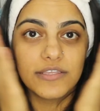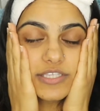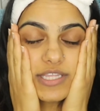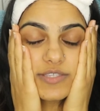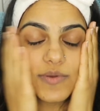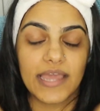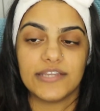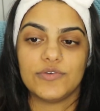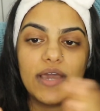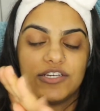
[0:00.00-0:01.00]
So that's what I
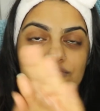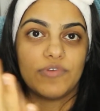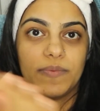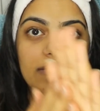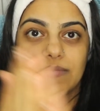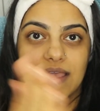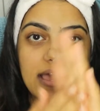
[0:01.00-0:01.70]
do. I just rub it in my